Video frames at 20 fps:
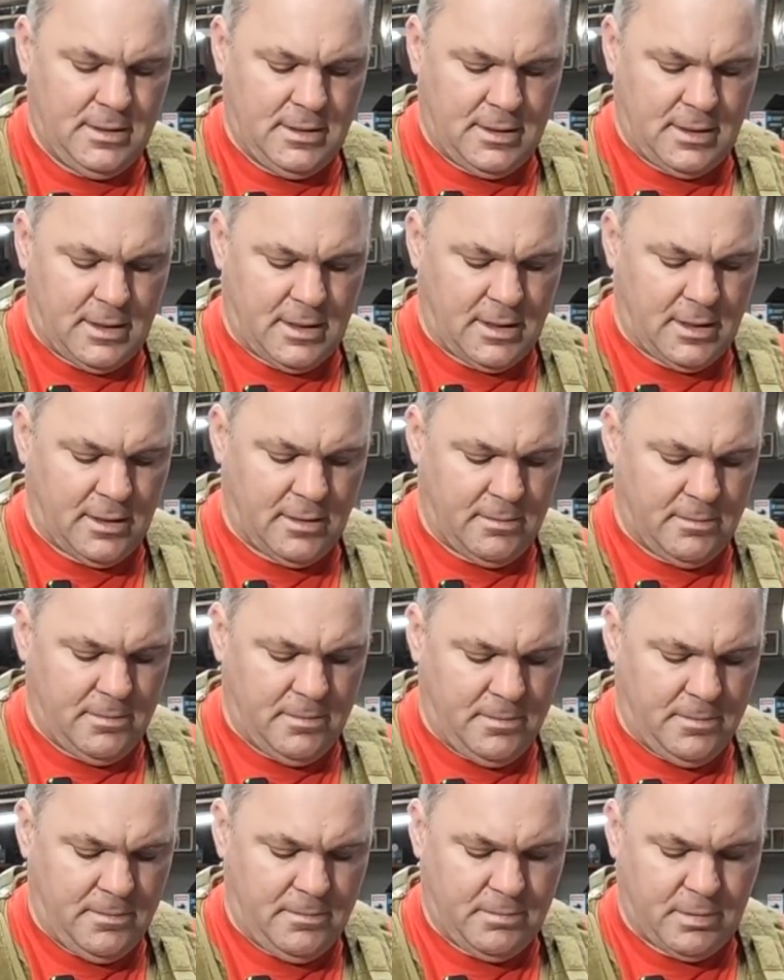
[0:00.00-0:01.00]

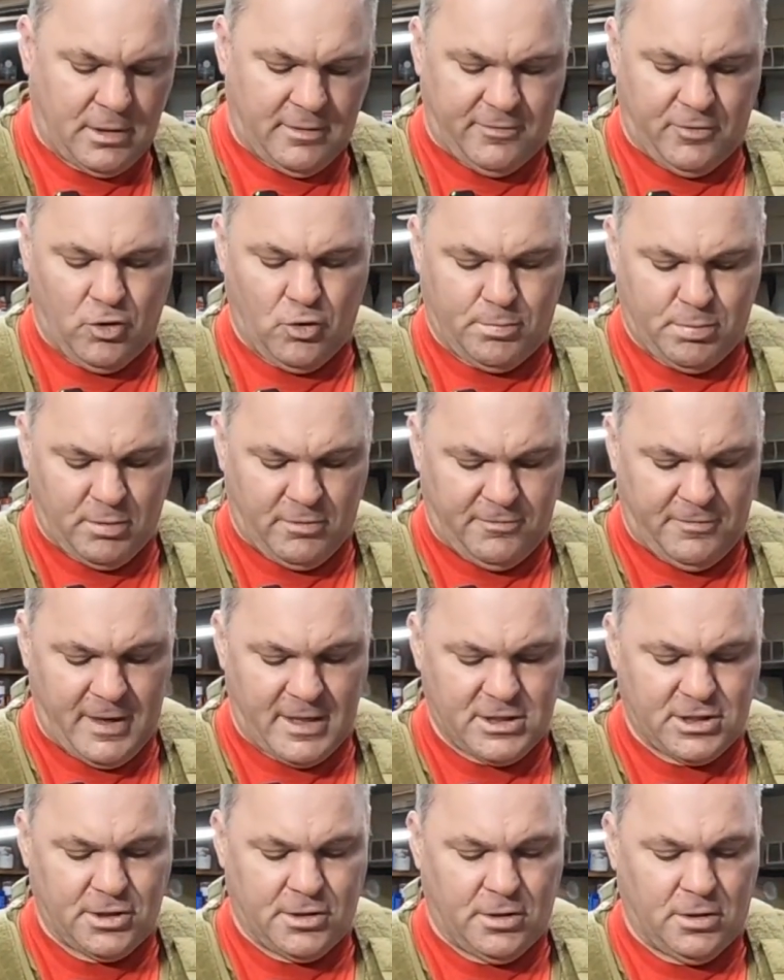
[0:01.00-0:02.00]
But if you're a
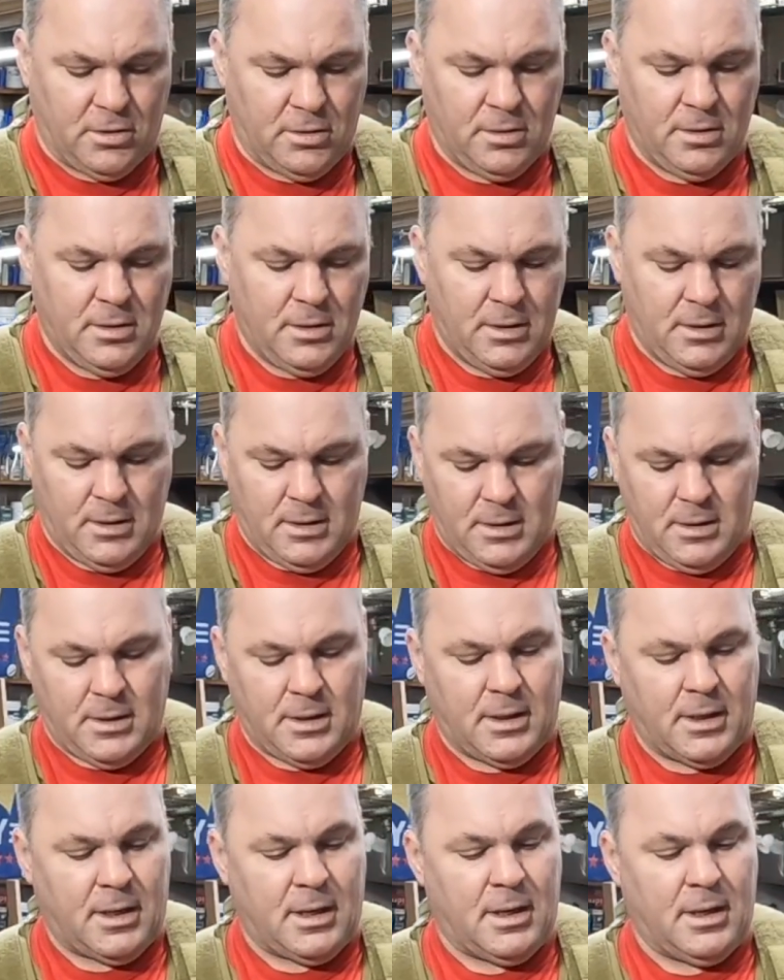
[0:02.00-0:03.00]
professional,
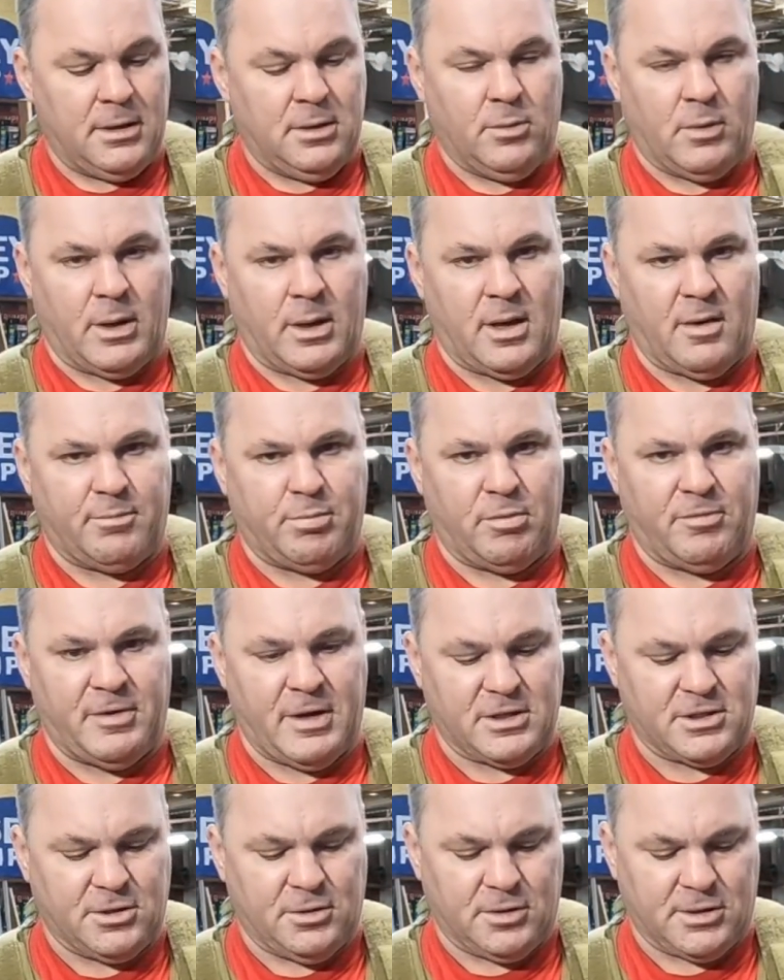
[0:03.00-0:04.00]
you wanna have
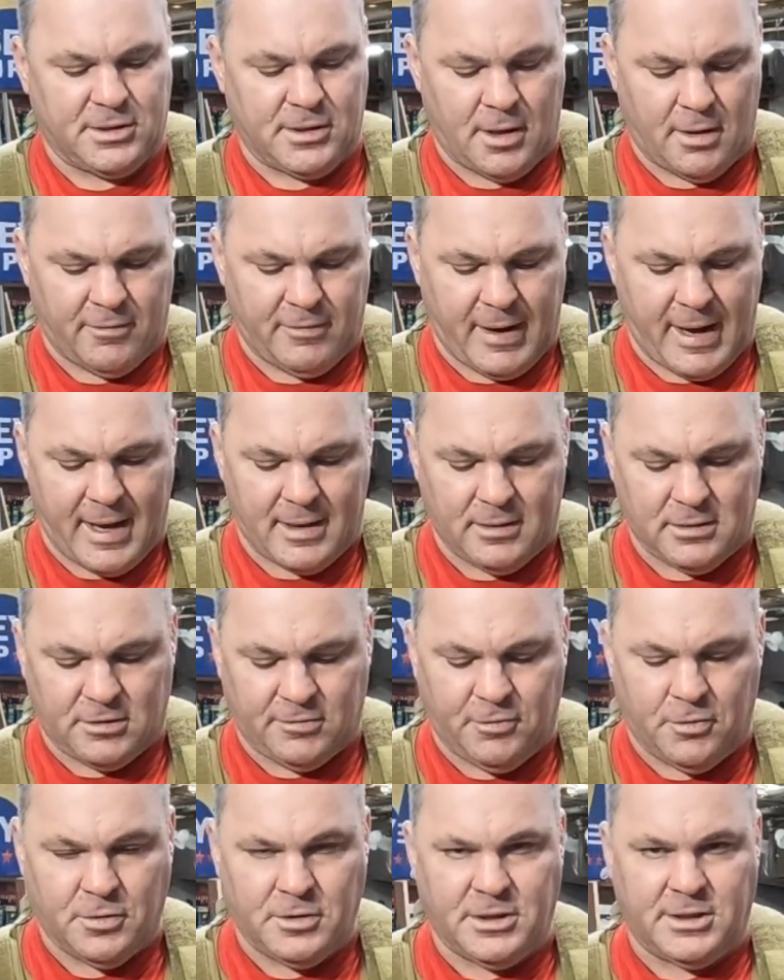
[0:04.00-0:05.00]
professional stuff, Atlast
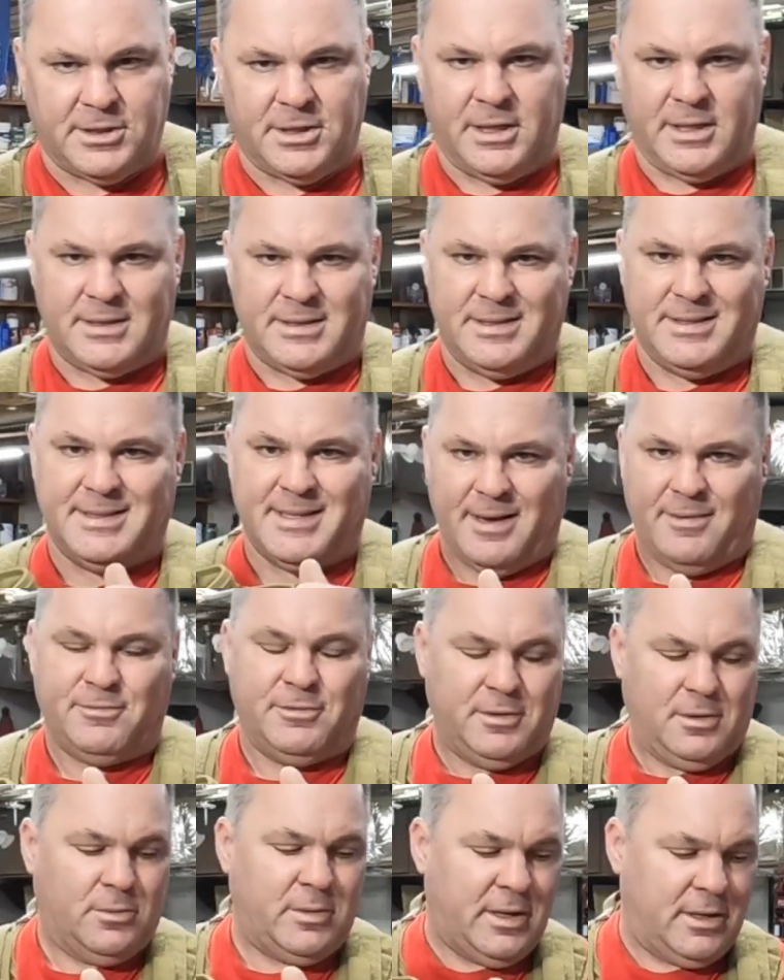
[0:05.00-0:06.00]
46 is
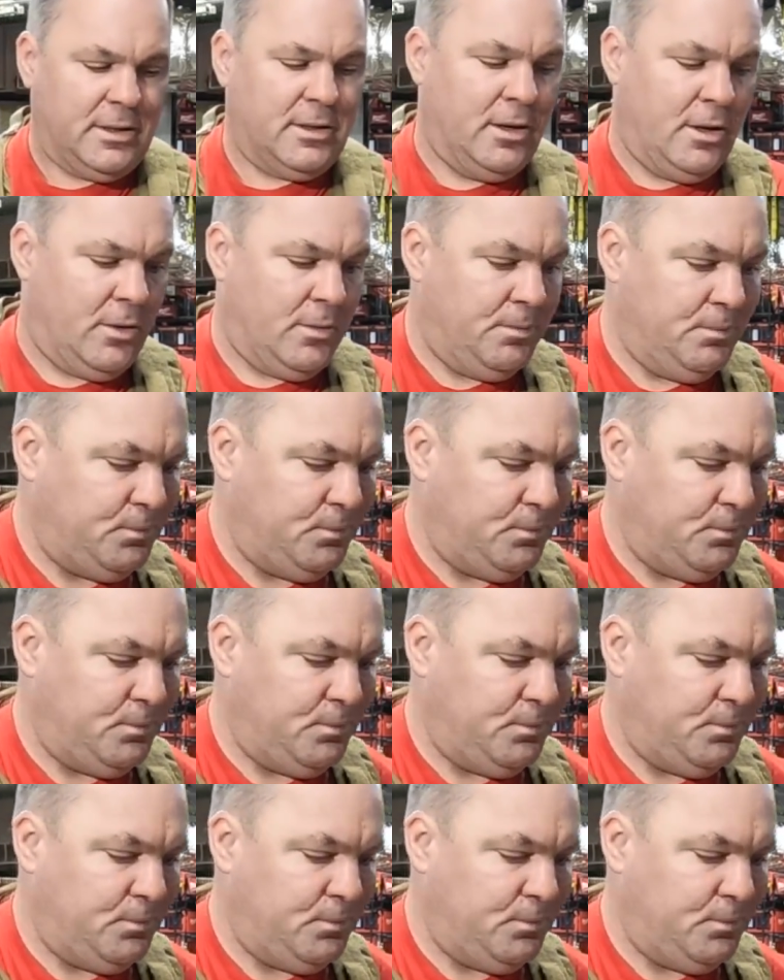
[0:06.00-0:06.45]
definitely the way to go.